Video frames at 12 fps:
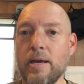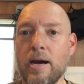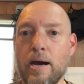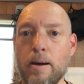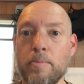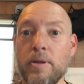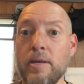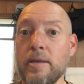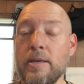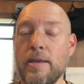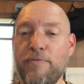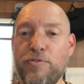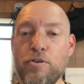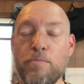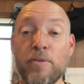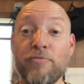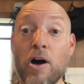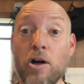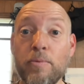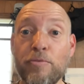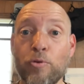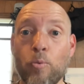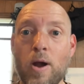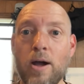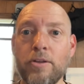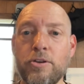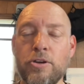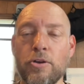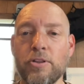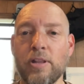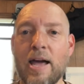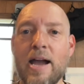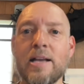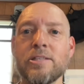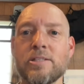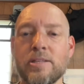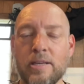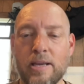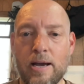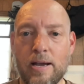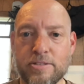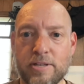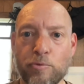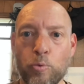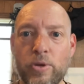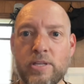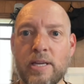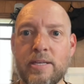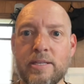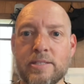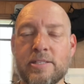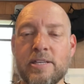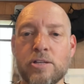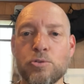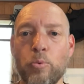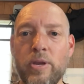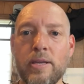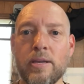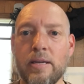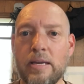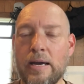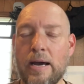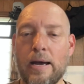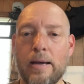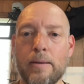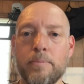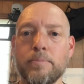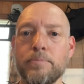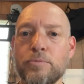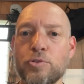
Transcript: Um, if you've been following me for a while, you know the last uh, several weeks I did a six week um,